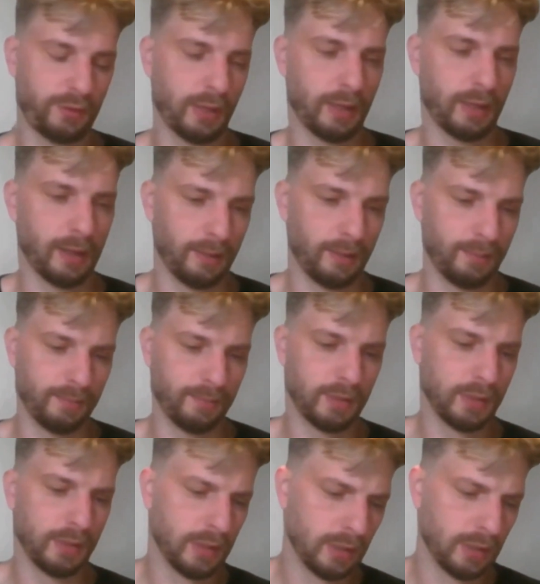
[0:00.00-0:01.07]

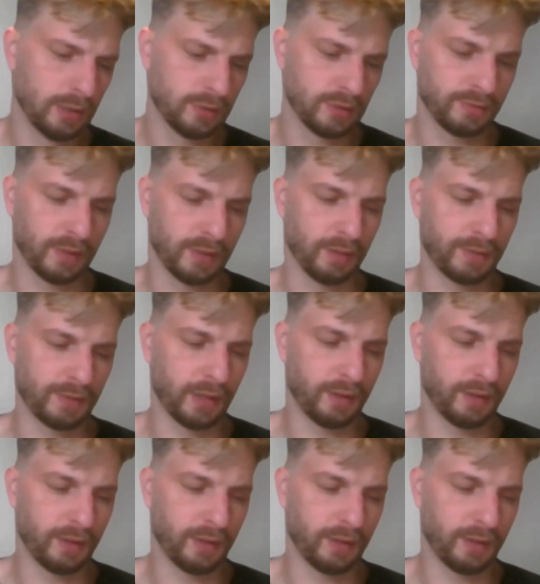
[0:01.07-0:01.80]
So I've done